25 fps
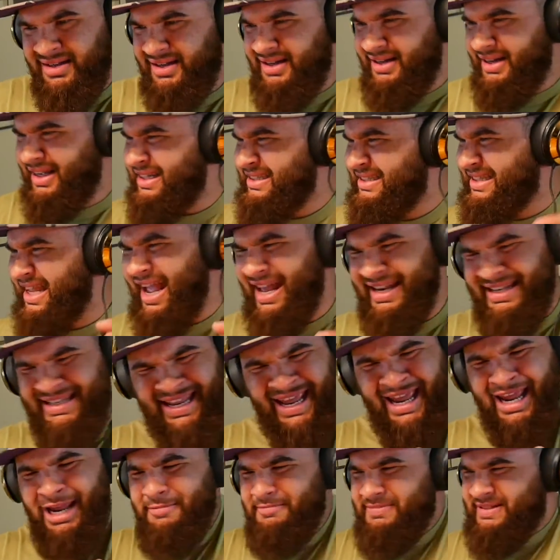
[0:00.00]
This is that
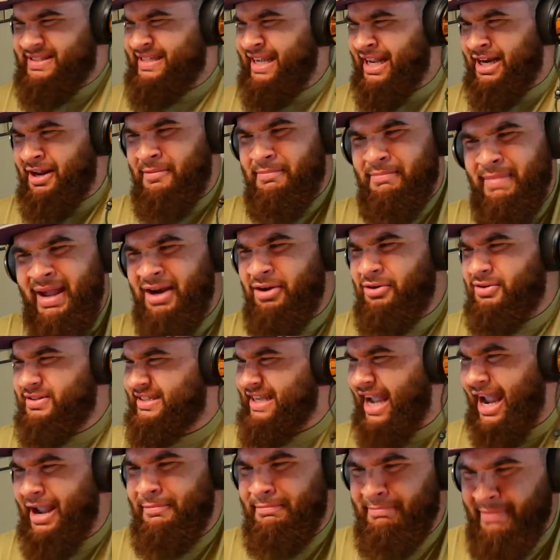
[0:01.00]
deep sentimental
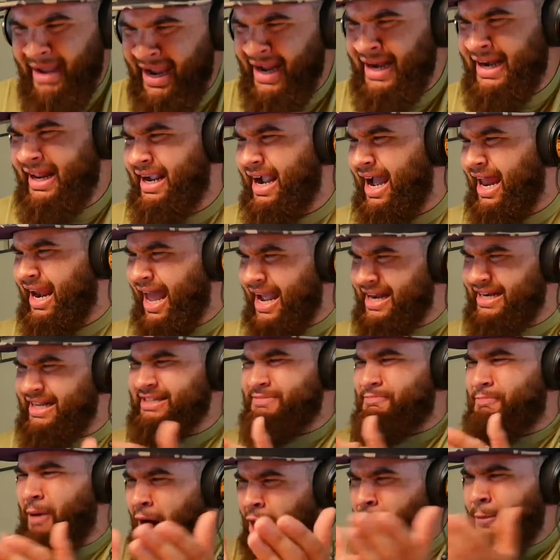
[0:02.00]
type meaning. I like
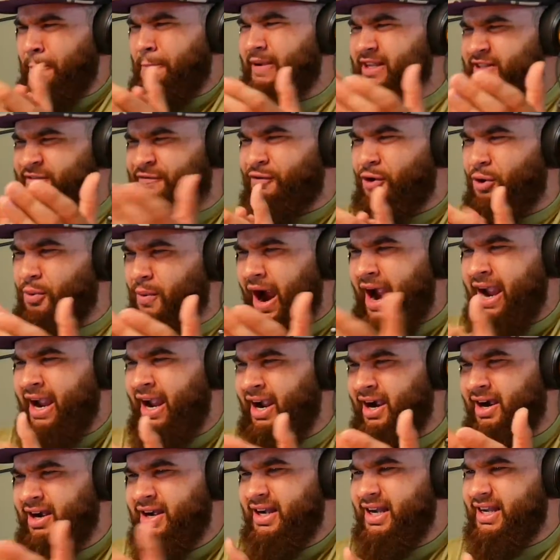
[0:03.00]
this purposeful right
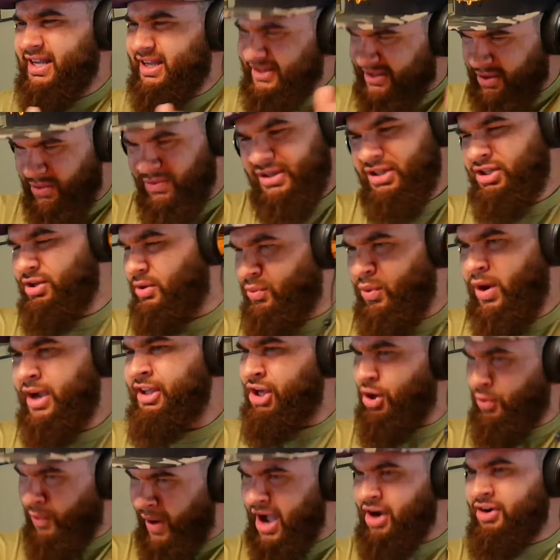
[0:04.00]
here. Well,
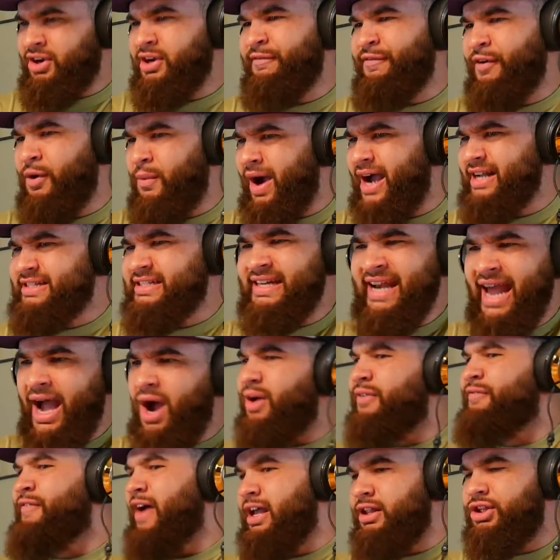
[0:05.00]
you're welcome for watching.
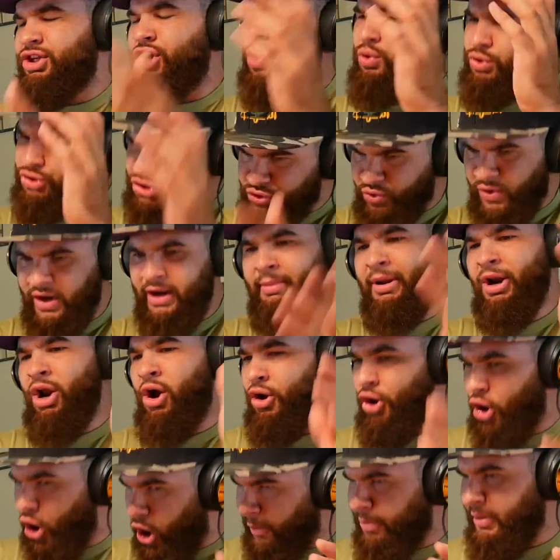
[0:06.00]
Now available, go stream it
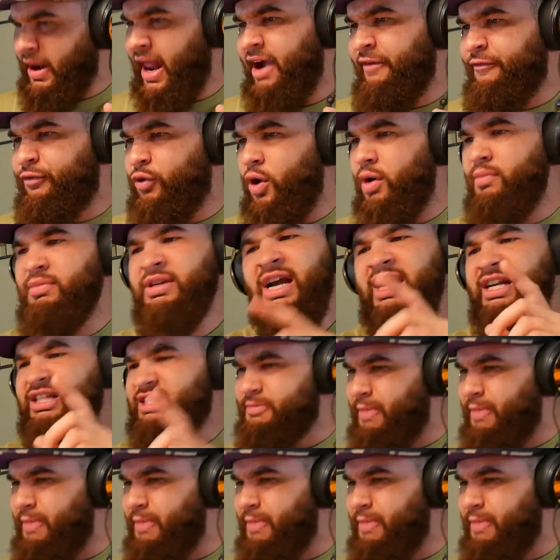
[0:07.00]
on all platforms.